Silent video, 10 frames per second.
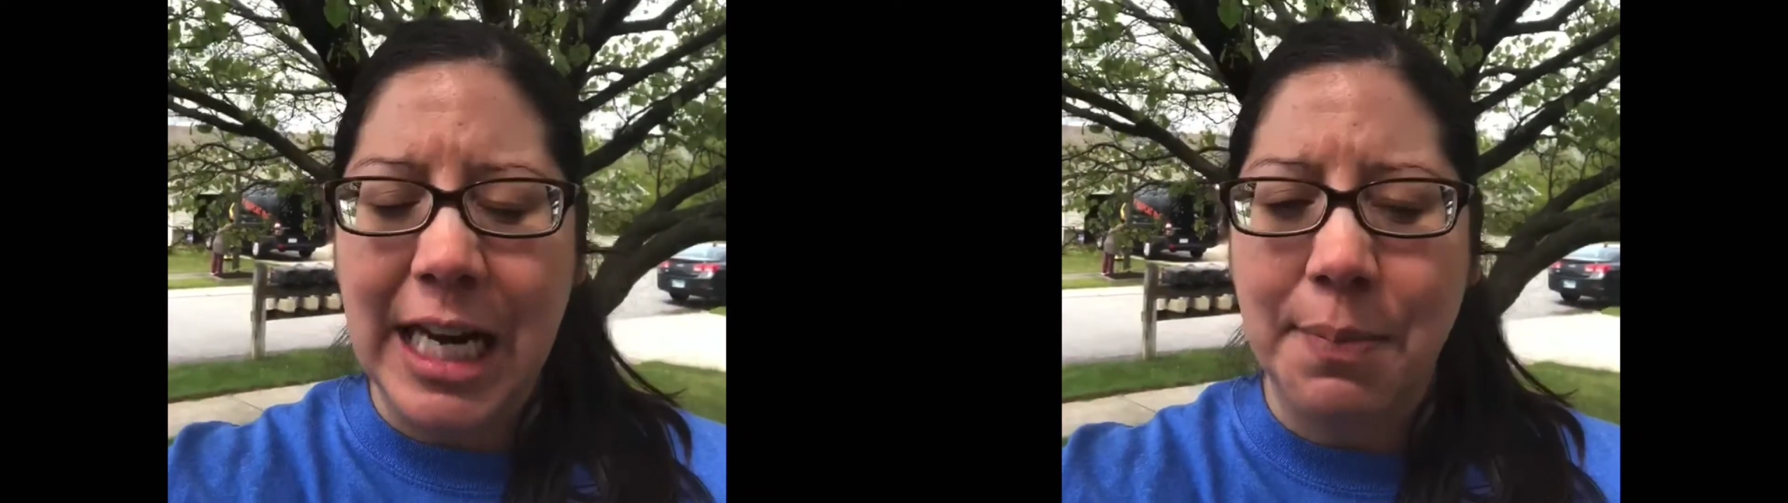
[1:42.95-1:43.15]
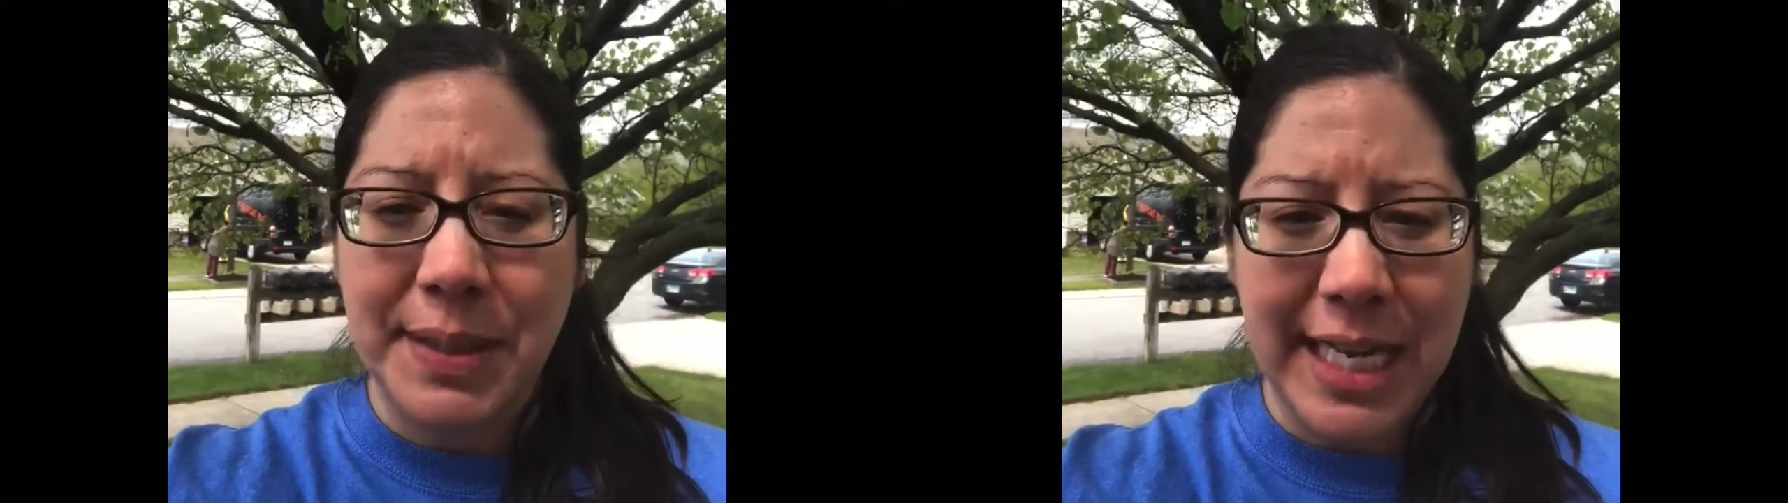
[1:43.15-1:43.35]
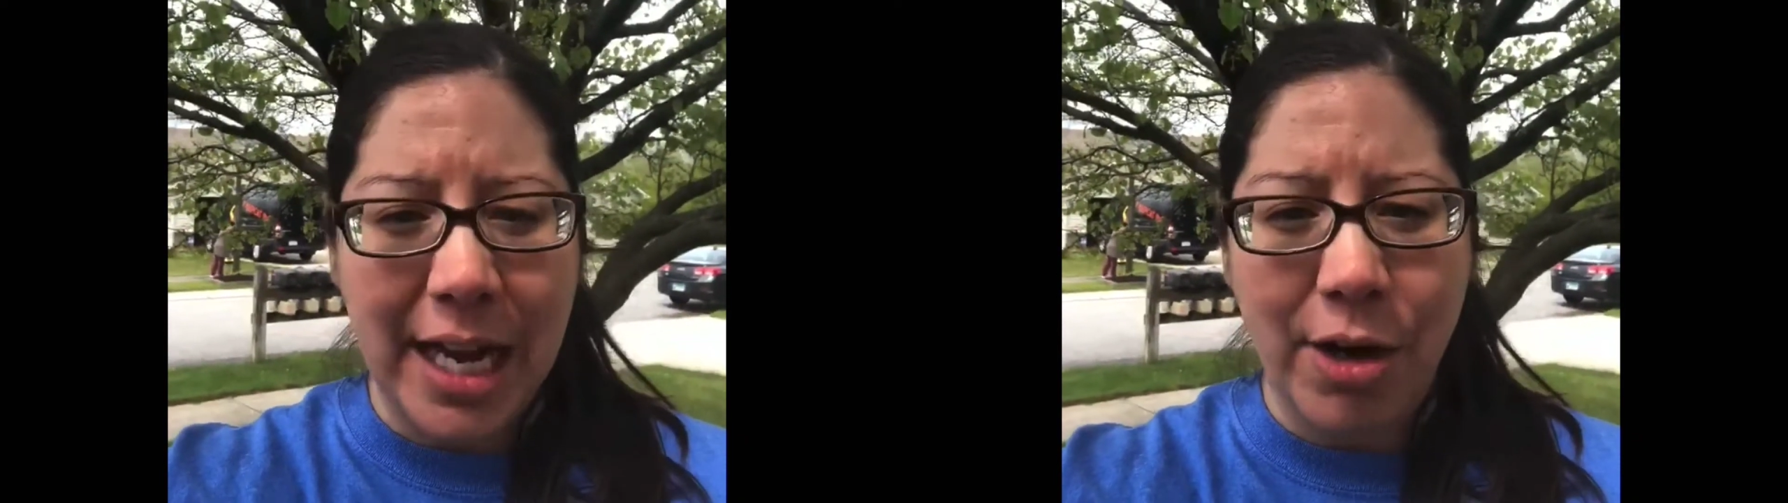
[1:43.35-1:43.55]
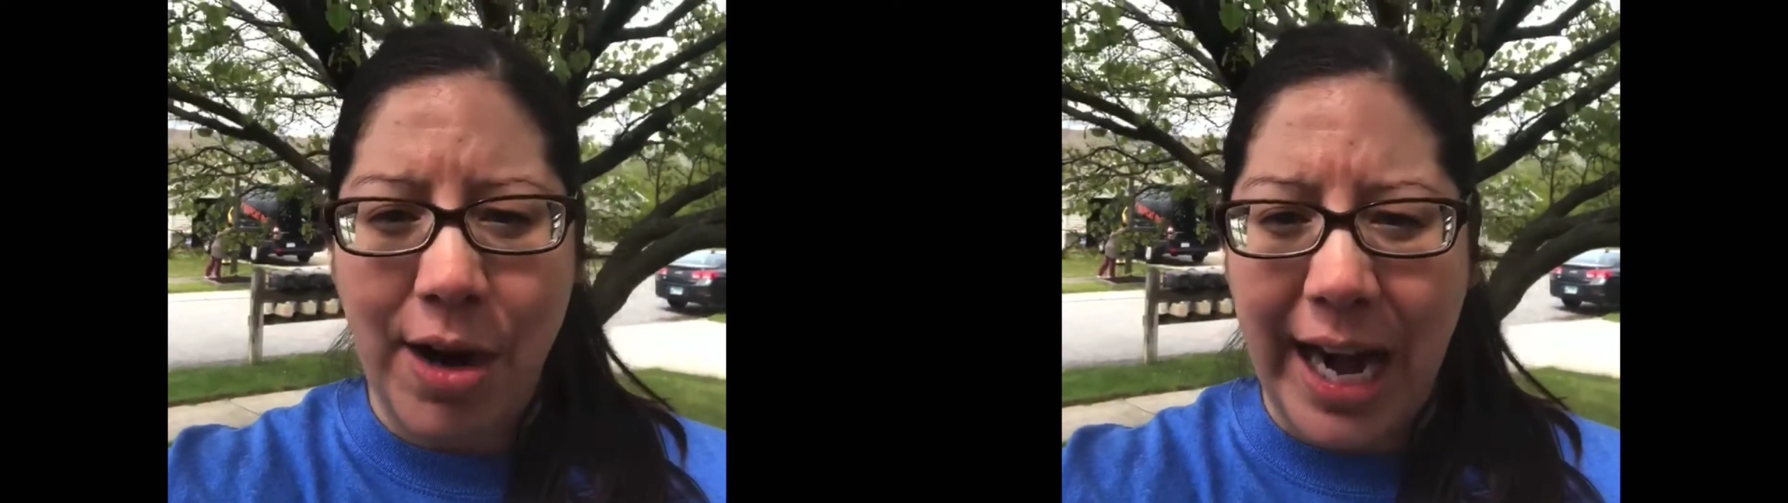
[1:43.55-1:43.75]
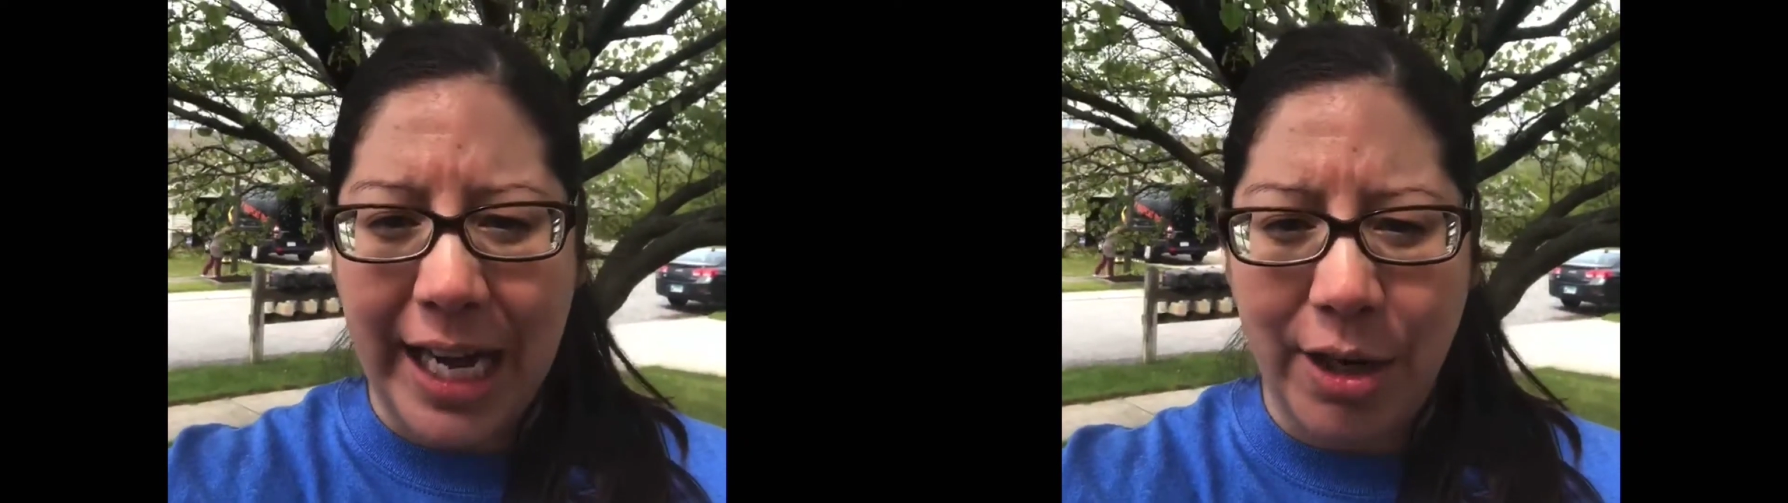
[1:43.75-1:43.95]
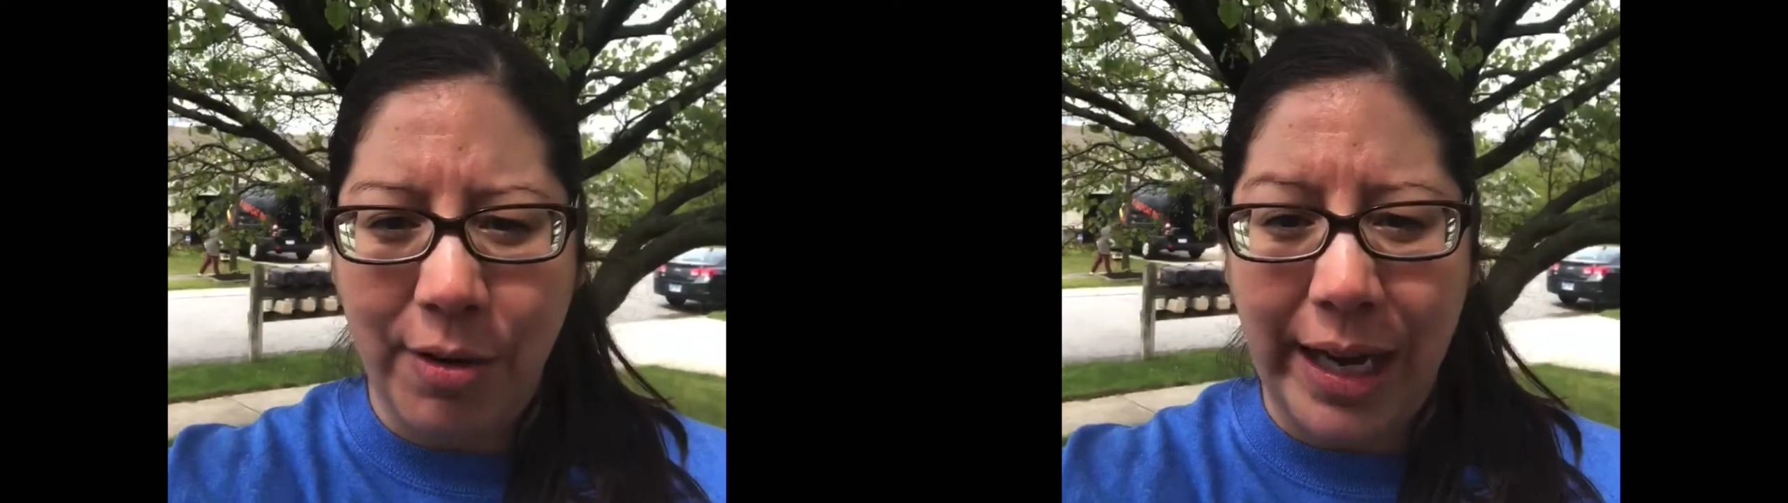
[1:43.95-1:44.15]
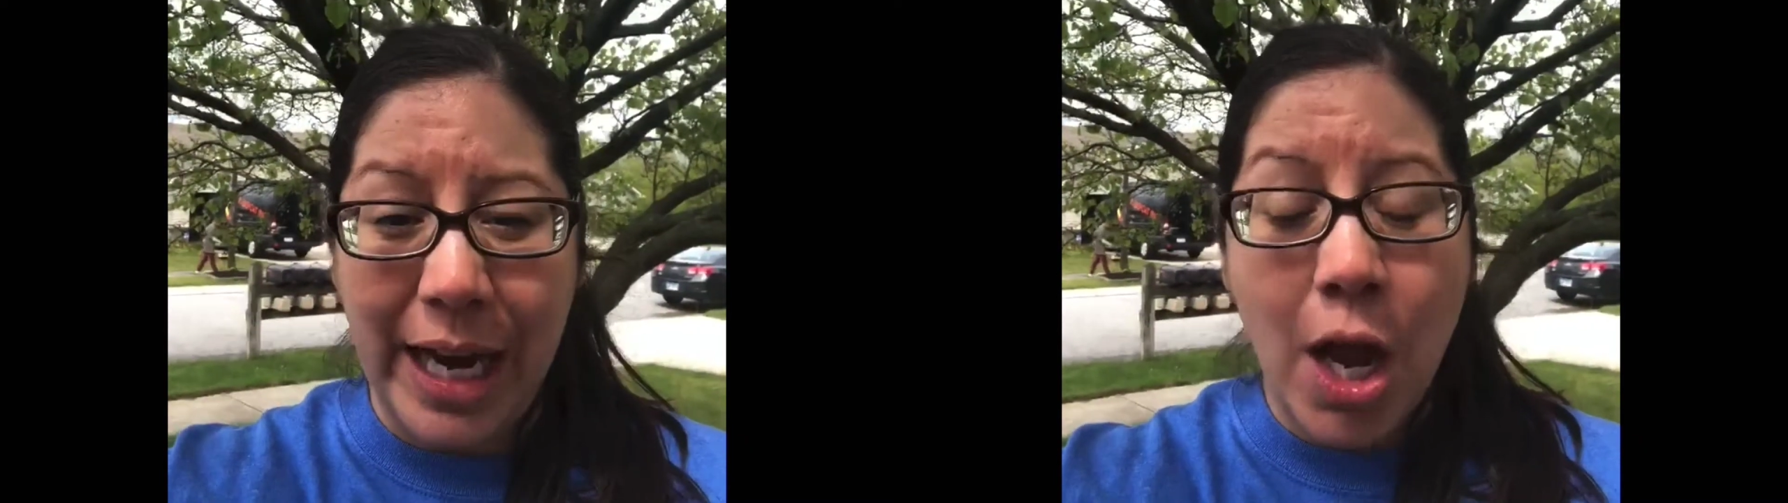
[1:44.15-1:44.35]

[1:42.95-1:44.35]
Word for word: upset or angry.